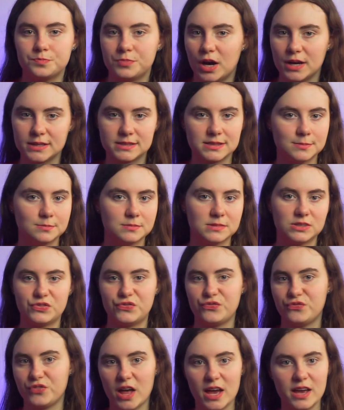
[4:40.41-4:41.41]
possums,
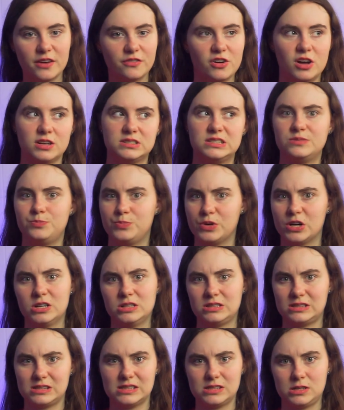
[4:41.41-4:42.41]
flying foxes,
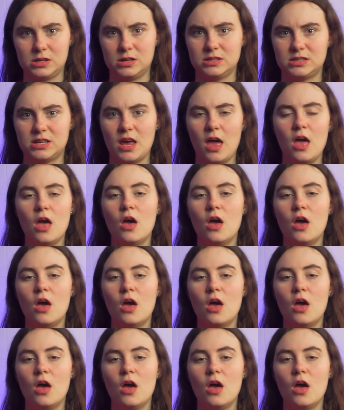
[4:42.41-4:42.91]
birds, lizards,